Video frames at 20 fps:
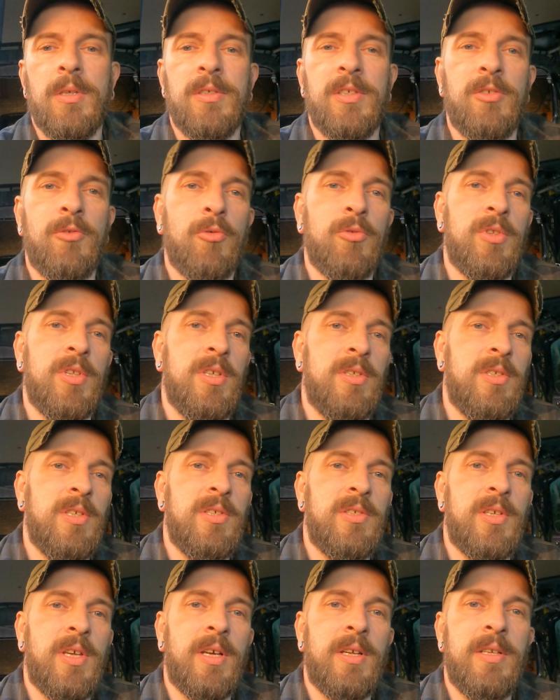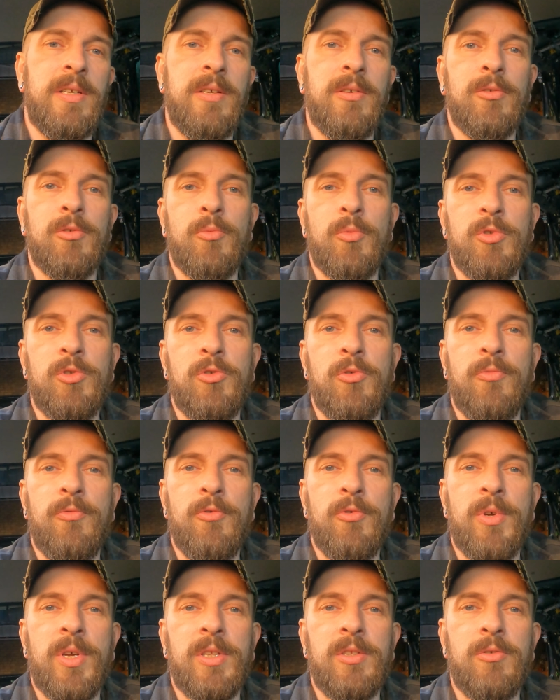don't necessarily, and once you've
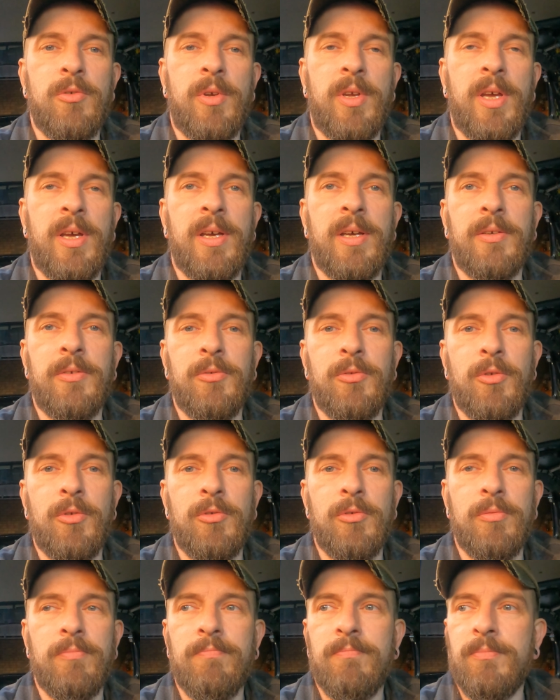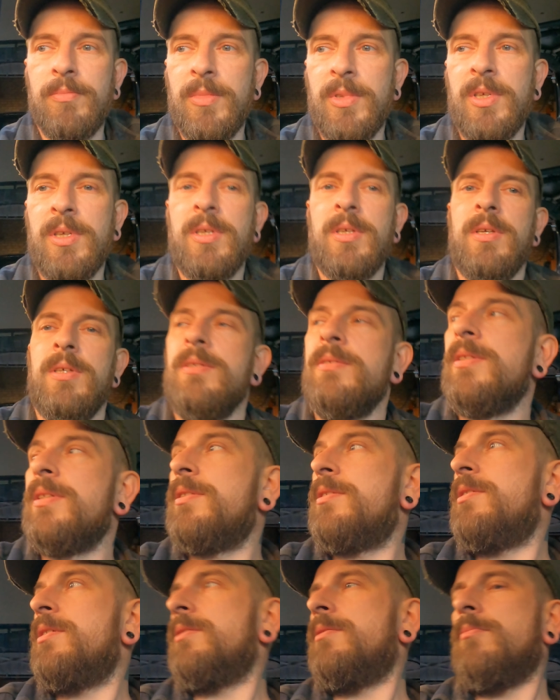looked at the car, you know,
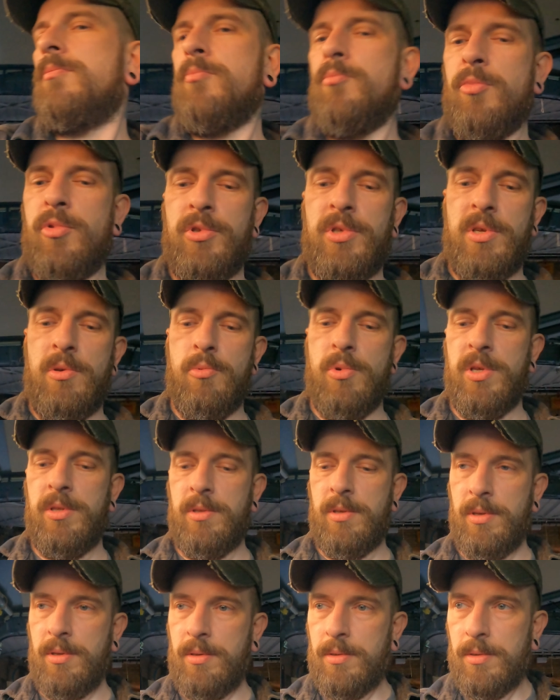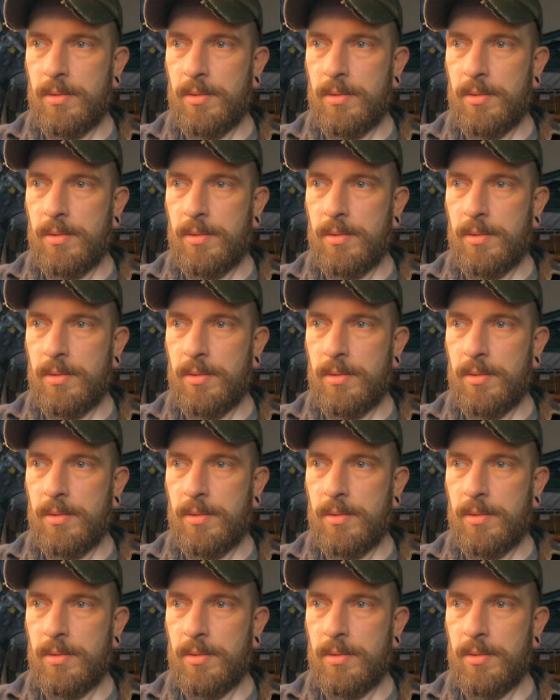that's it, bloody wind.